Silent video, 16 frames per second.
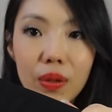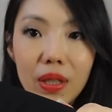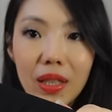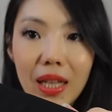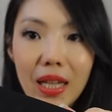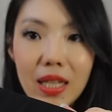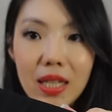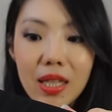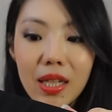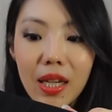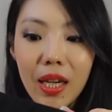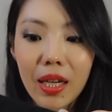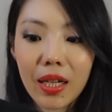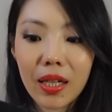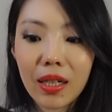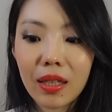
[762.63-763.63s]

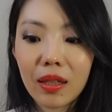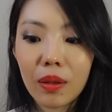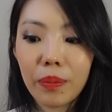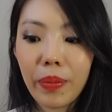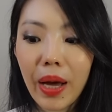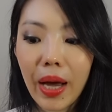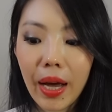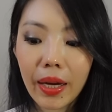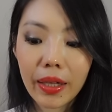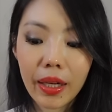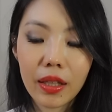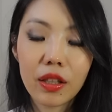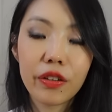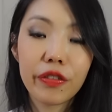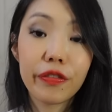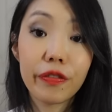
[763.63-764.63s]
elasticated at the back,
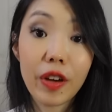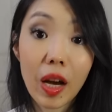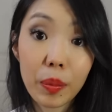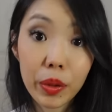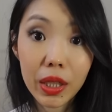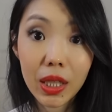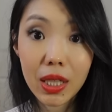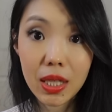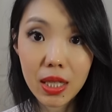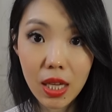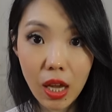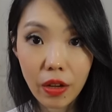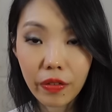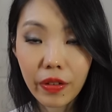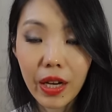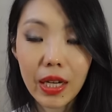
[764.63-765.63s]
and the fabric
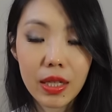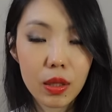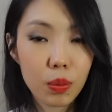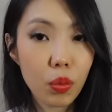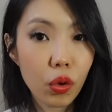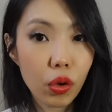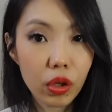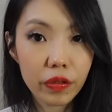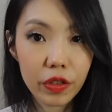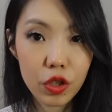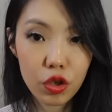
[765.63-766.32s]
itself has more of a